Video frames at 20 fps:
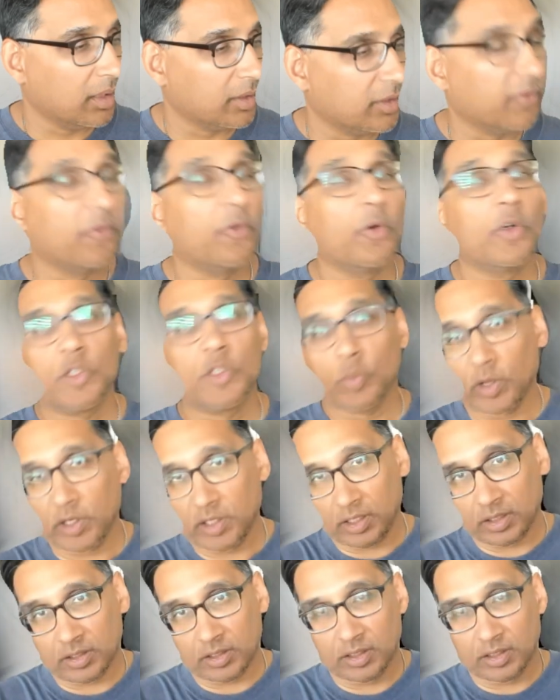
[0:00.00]
The Force
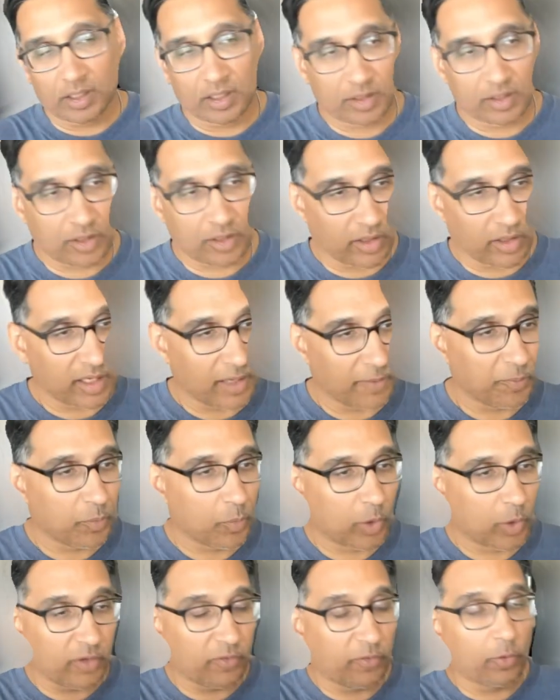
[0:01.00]
Awakens. Sorry, yeah,
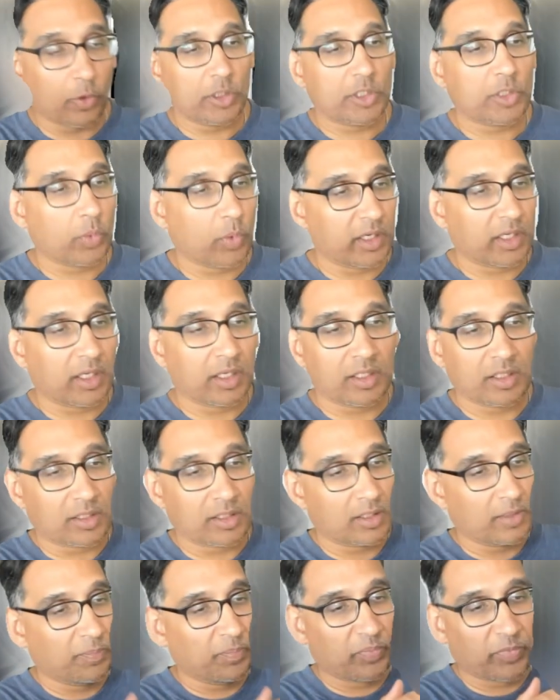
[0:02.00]
with The Force
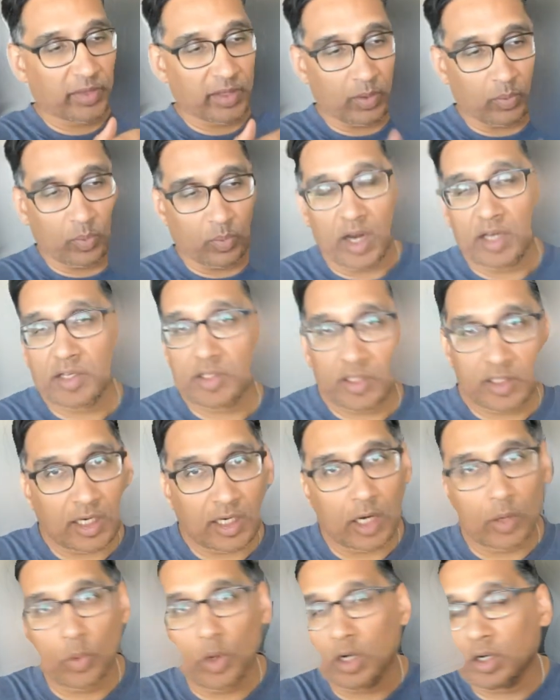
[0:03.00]
Awakens, Rise of
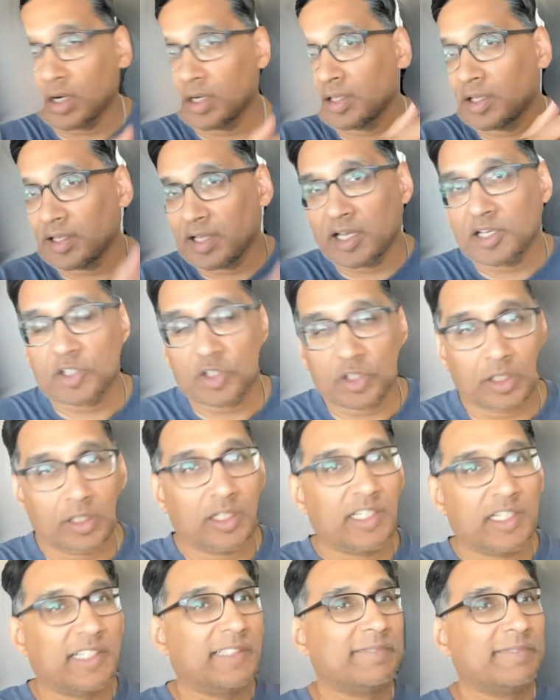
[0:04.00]
Skywalker, and The Last
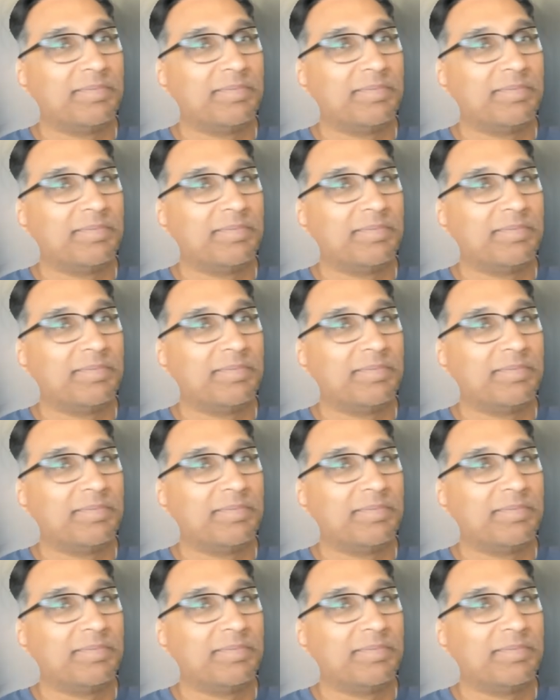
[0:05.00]
Jedi.